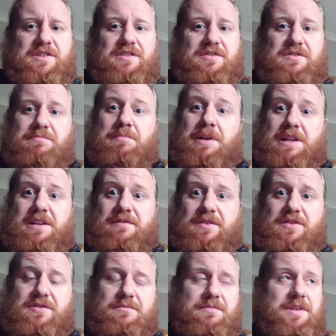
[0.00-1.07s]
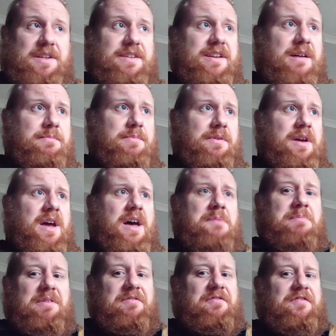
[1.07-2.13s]
You can just believe that something's happened.
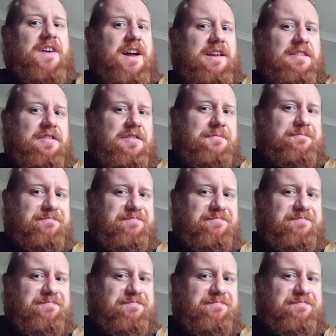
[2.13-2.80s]
But faith